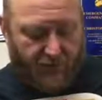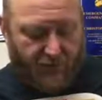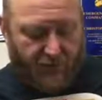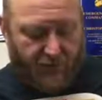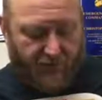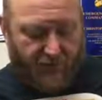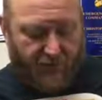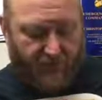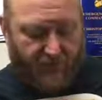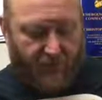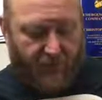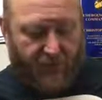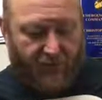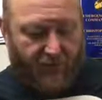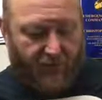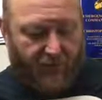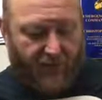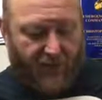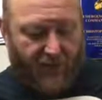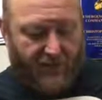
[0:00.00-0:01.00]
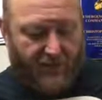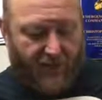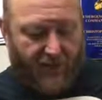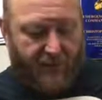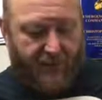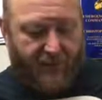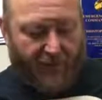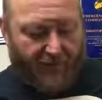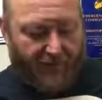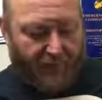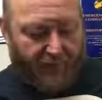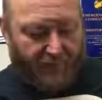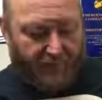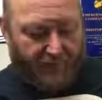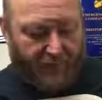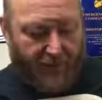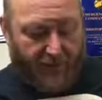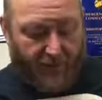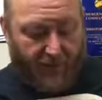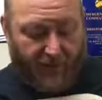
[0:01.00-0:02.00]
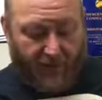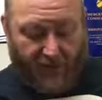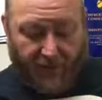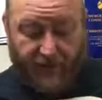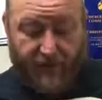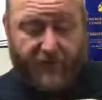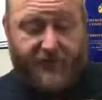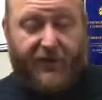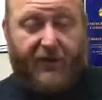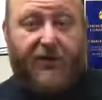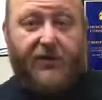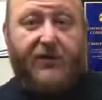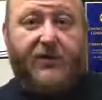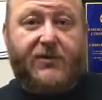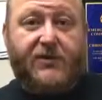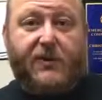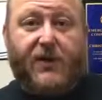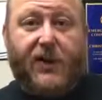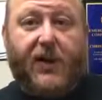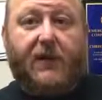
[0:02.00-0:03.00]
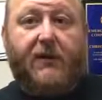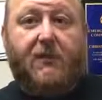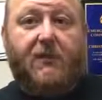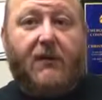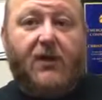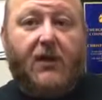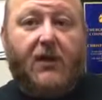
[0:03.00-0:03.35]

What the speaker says: served during that time period. And these are still in use today.